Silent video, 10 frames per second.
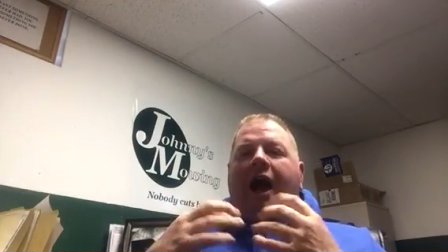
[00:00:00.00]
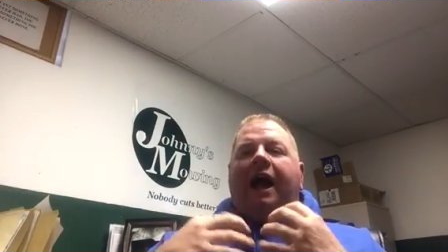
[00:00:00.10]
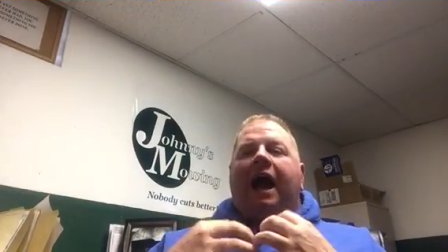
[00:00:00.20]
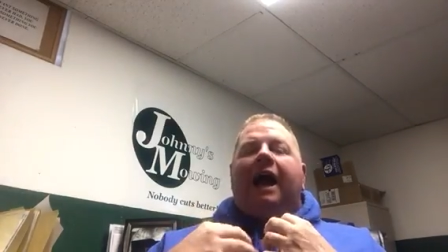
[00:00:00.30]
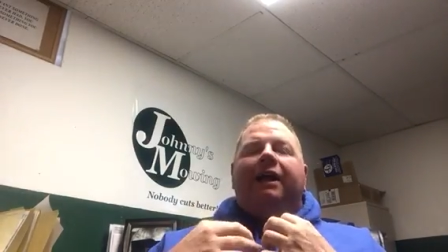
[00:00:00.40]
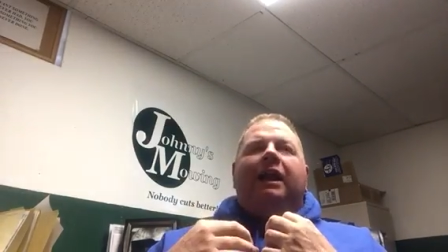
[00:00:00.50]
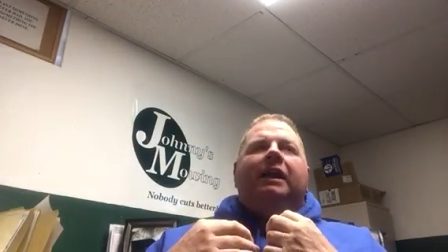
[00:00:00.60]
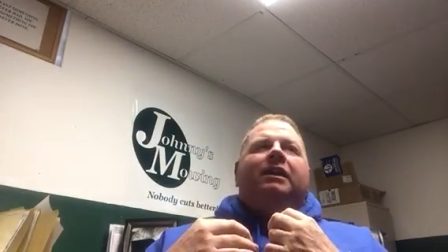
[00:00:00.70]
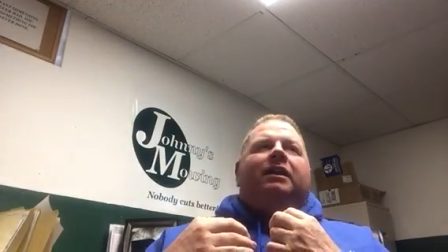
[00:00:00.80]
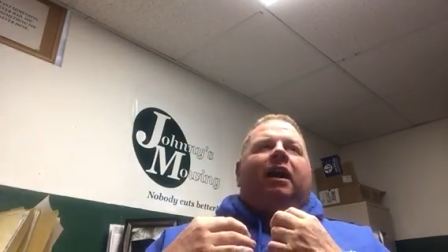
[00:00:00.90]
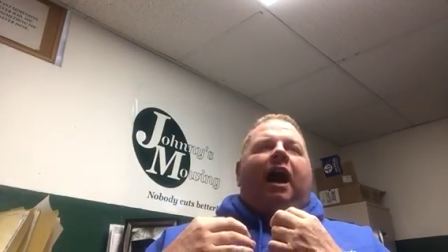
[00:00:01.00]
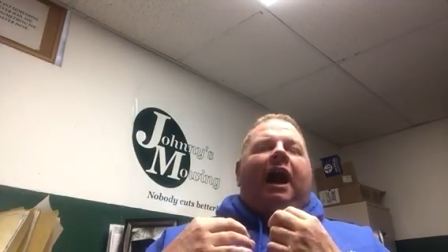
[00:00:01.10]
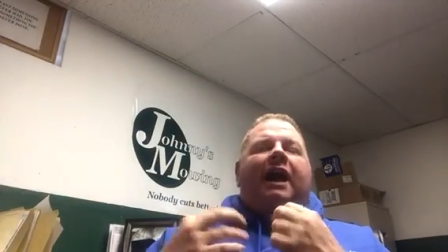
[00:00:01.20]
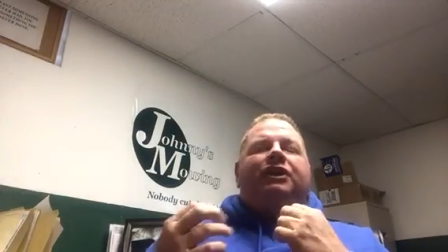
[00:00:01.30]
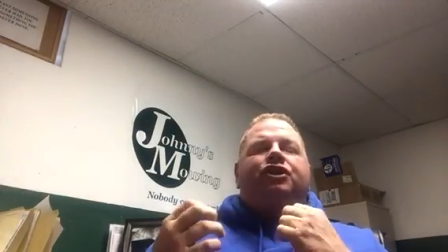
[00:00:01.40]
I, I,
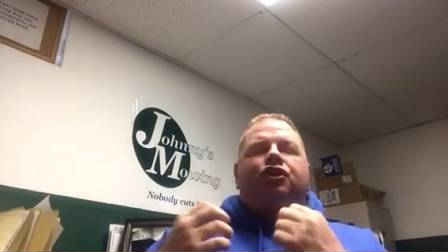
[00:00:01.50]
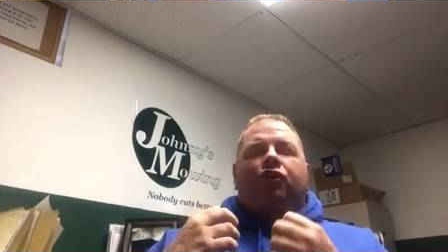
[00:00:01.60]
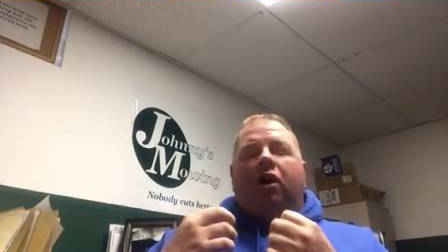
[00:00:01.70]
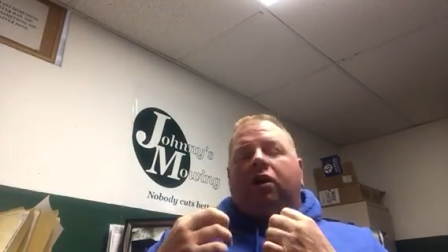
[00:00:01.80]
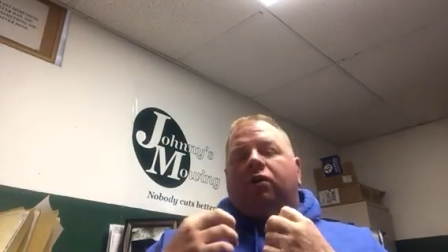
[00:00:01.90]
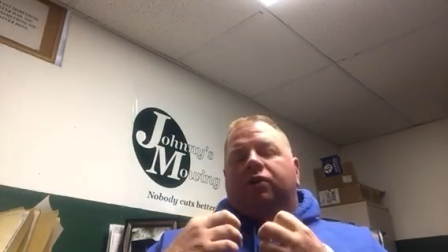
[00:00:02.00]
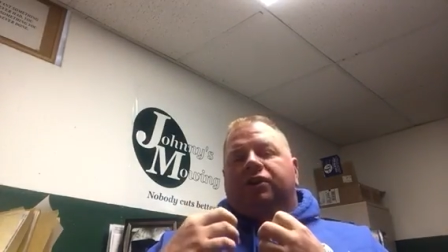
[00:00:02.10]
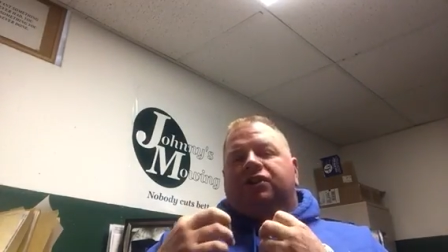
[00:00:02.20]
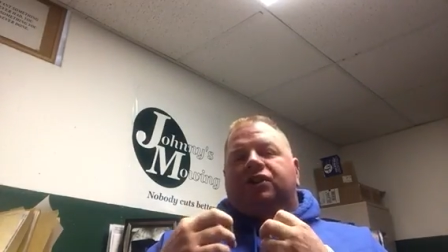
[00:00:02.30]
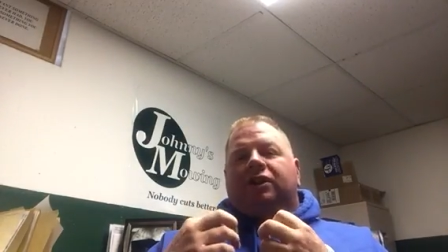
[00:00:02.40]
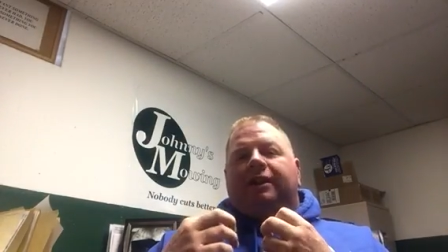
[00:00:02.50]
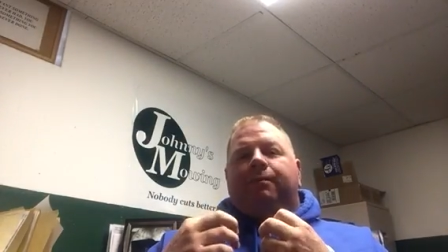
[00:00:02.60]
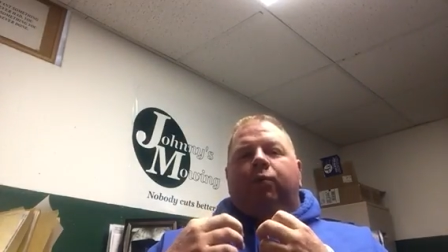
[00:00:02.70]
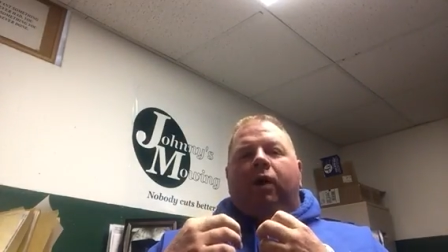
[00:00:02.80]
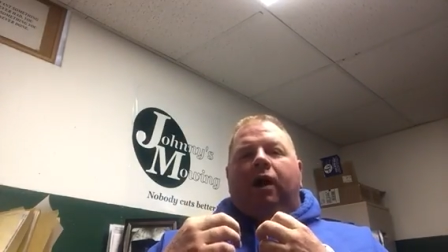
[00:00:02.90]
I struggle to
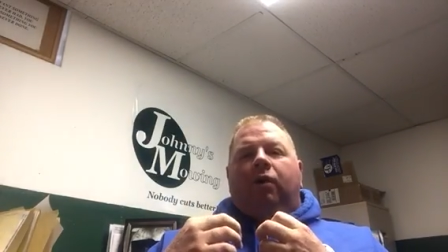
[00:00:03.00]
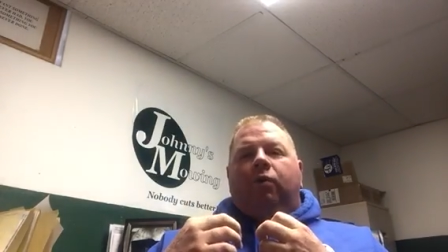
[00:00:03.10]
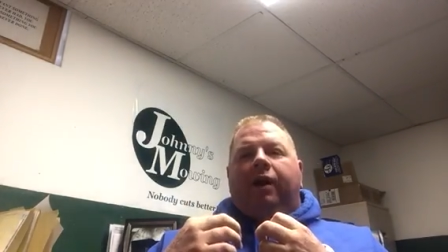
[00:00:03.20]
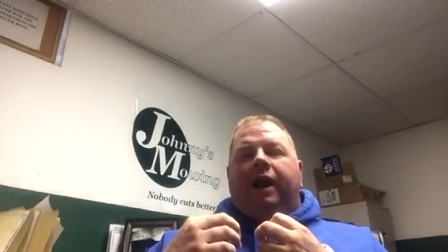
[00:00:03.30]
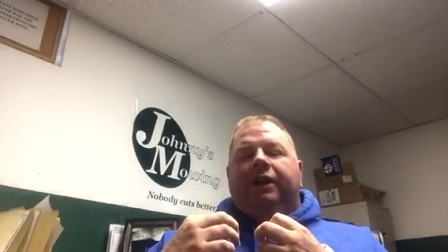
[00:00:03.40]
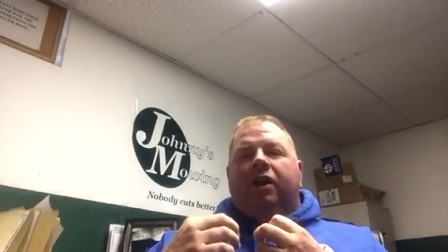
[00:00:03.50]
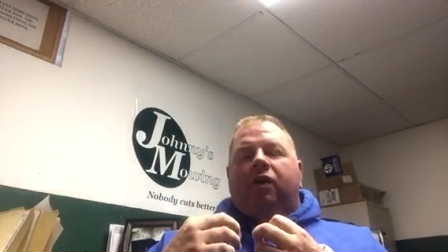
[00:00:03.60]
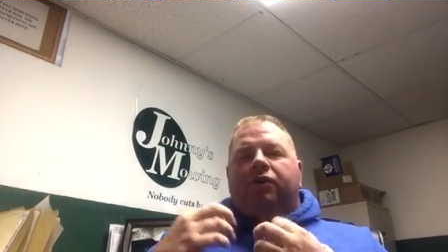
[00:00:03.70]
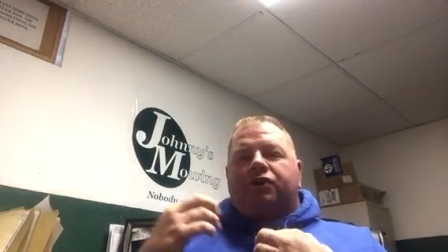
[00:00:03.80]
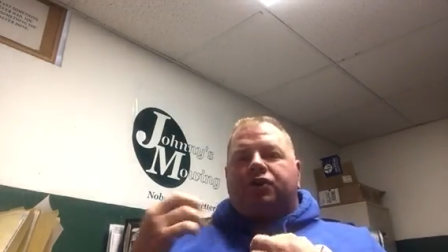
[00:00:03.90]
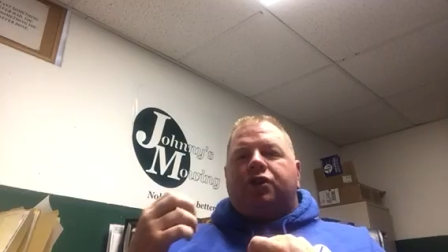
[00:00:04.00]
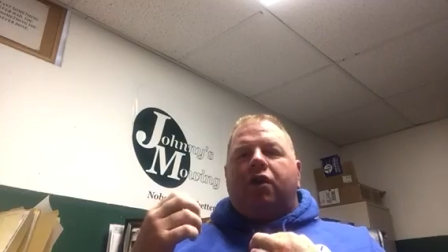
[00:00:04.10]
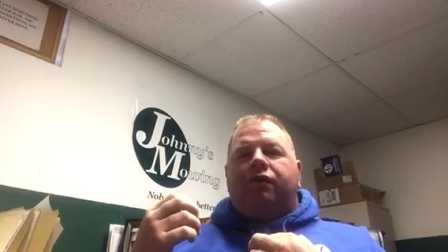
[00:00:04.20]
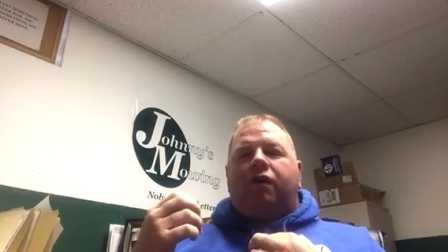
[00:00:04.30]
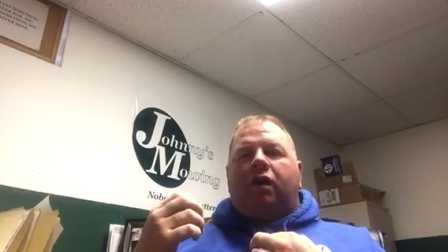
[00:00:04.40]
sleep well when I know there's
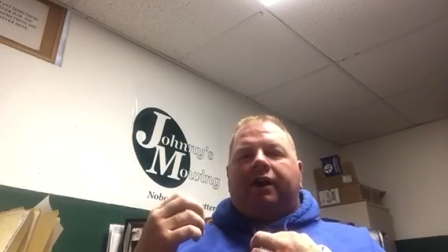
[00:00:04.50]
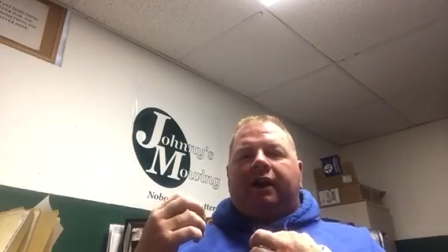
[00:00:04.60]
snow falling.